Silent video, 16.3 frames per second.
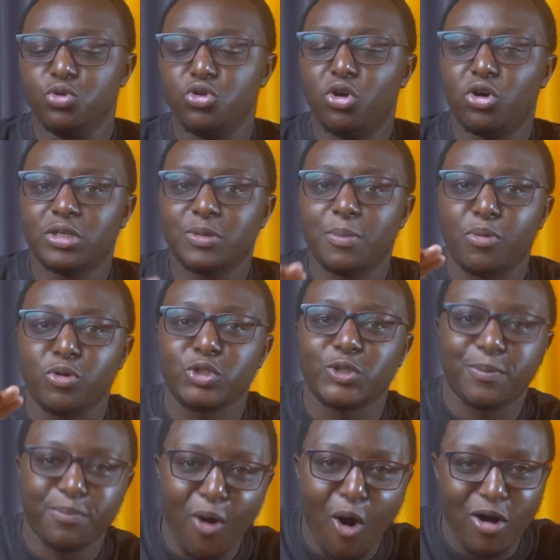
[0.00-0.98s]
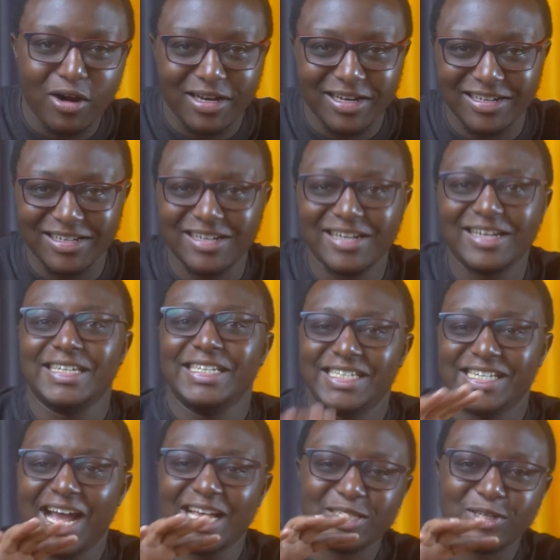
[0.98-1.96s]
not postpone.
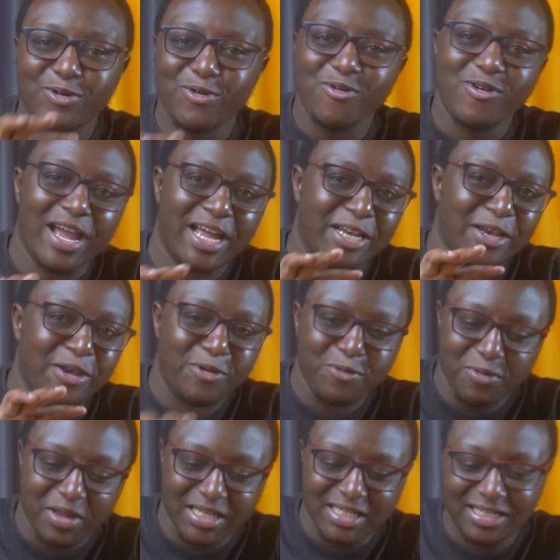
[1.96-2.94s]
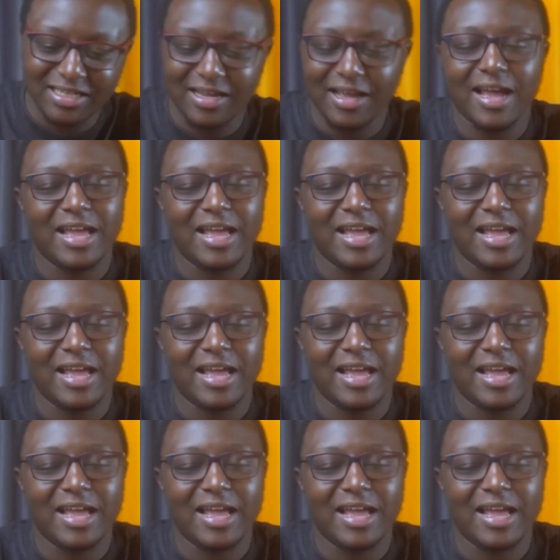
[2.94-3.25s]
Just go and do it.